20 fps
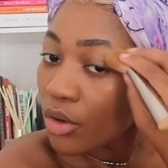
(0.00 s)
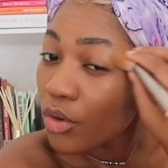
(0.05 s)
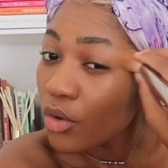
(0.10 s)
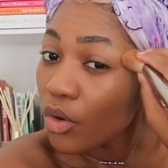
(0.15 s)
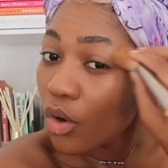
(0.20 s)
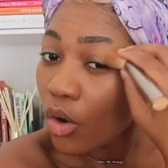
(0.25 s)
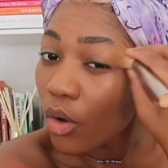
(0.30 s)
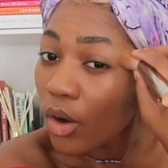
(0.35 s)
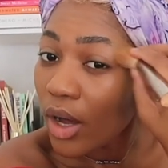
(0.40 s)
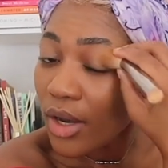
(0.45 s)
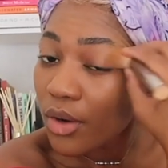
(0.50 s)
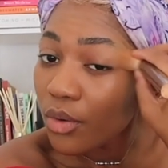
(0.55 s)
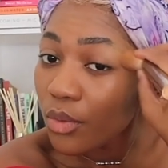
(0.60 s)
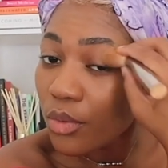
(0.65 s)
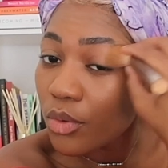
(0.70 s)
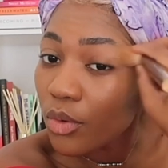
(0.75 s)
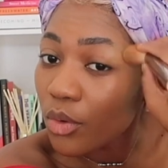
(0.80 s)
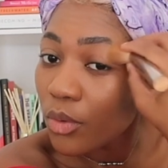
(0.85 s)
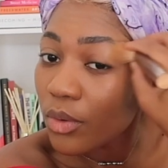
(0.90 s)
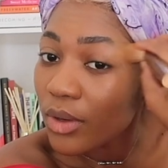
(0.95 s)
No, I
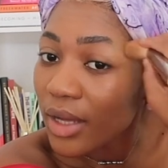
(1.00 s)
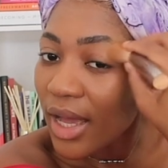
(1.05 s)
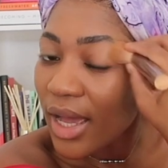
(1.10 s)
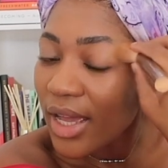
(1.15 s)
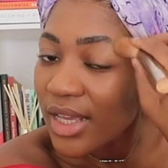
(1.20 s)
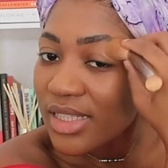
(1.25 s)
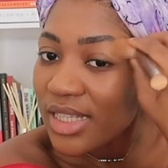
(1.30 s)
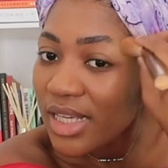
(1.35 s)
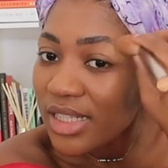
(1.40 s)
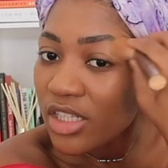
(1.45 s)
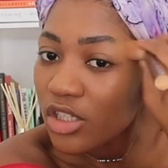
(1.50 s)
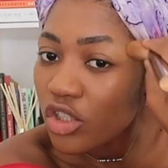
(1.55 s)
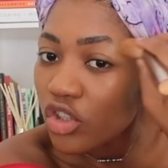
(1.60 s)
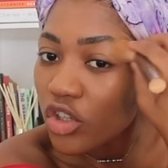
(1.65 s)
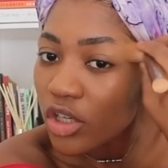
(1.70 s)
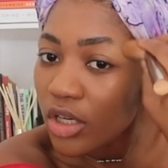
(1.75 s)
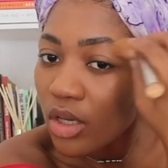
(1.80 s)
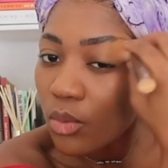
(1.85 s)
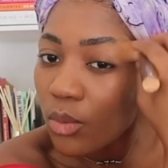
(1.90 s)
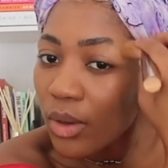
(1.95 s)
don't know guys, that's a
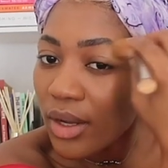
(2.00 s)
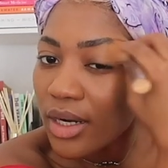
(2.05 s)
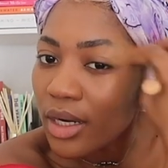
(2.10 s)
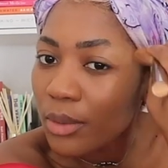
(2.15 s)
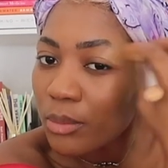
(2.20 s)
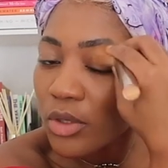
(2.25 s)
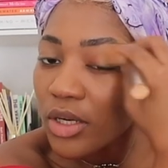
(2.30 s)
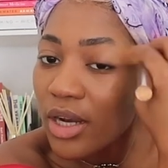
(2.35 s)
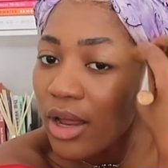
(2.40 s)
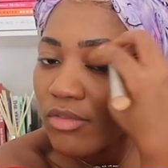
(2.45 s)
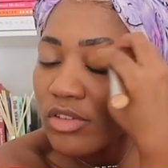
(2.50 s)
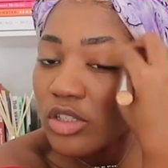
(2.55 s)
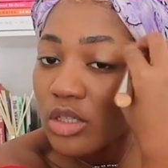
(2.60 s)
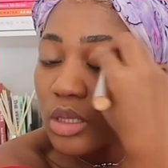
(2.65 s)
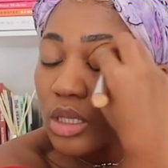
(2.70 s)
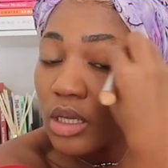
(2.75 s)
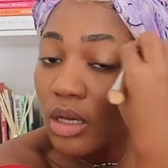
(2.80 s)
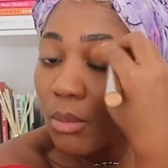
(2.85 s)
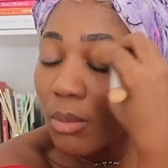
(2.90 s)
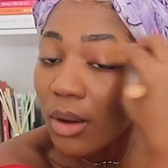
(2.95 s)
tricky one. I'm gonna have to
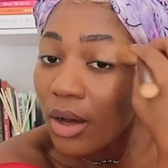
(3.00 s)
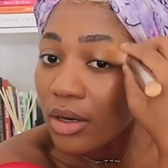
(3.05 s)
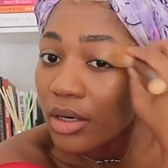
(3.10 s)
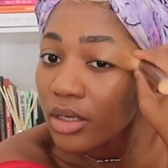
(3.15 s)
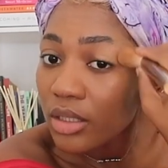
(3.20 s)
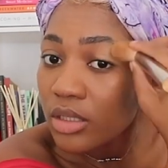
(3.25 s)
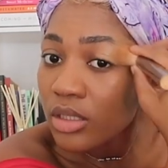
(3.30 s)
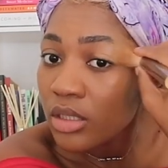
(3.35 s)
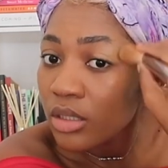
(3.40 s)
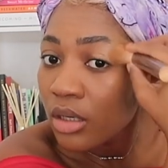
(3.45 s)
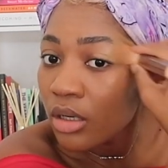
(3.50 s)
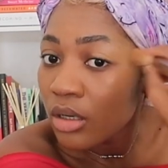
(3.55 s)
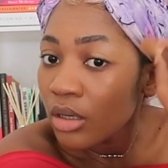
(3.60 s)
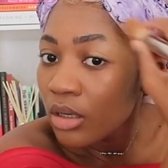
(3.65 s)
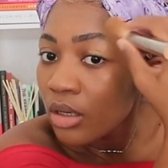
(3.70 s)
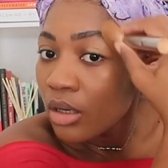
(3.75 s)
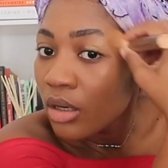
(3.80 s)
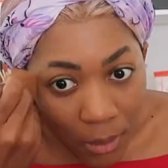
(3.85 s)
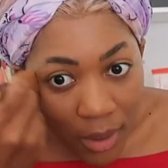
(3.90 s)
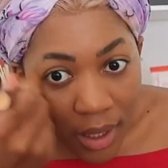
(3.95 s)
think about it.
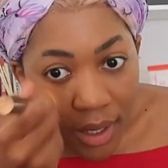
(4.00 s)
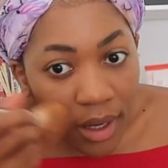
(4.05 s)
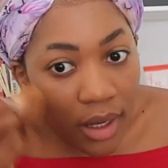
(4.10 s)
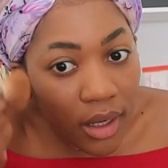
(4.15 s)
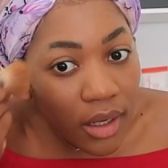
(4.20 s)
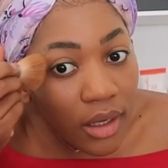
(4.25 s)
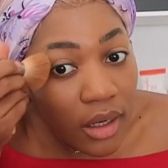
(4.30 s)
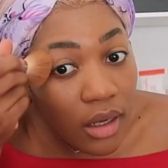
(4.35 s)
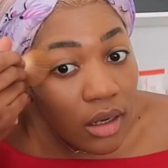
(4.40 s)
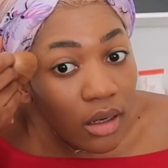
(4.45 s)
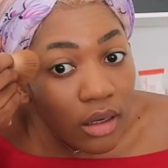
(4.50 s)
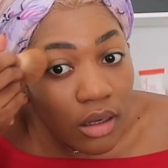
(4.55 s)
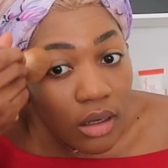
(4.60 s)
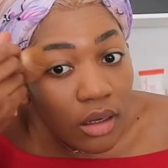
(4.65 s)
My